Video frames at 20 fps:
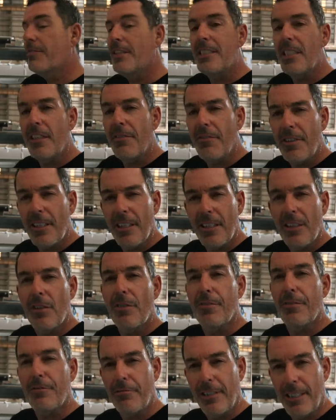
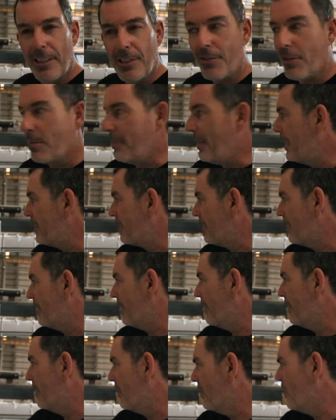Vitifrigo fridge from
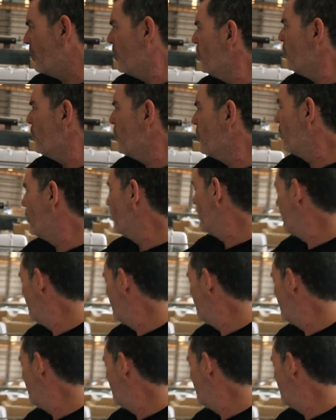Italy. Ooh,